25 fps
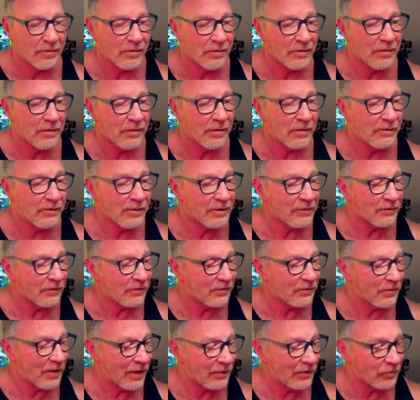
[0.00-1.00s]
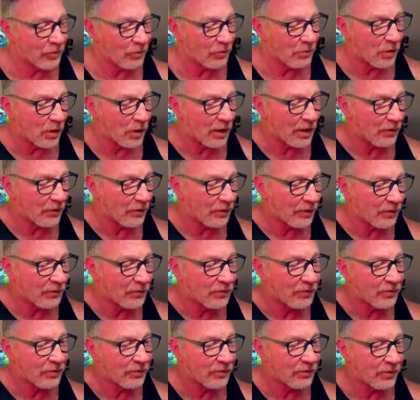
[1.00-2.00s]
I think the satchel brown
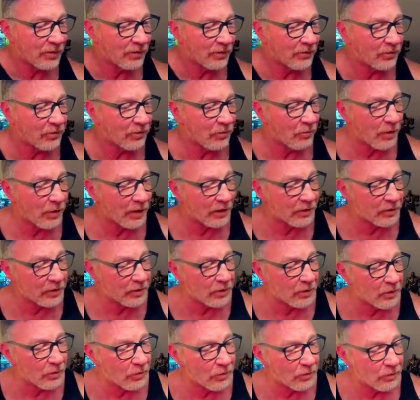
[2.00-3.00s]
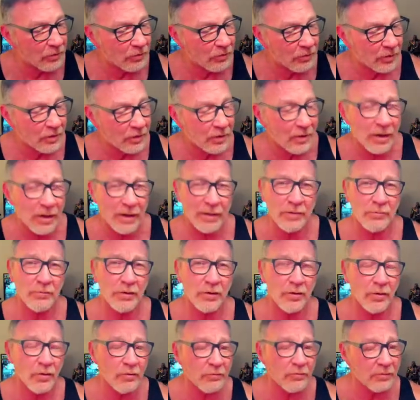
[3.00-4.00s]
is the way to go. I don't want to
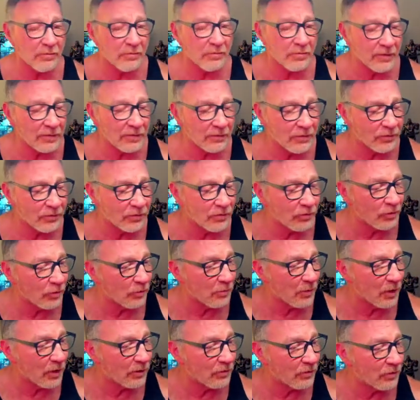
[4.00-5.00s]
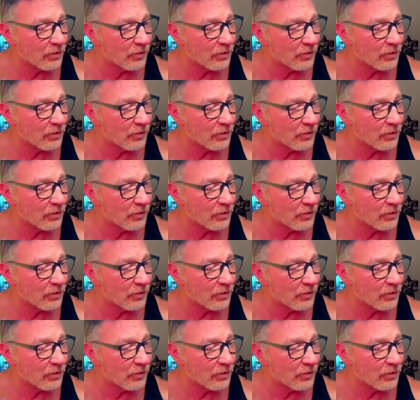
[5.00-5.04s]
overthink this too much.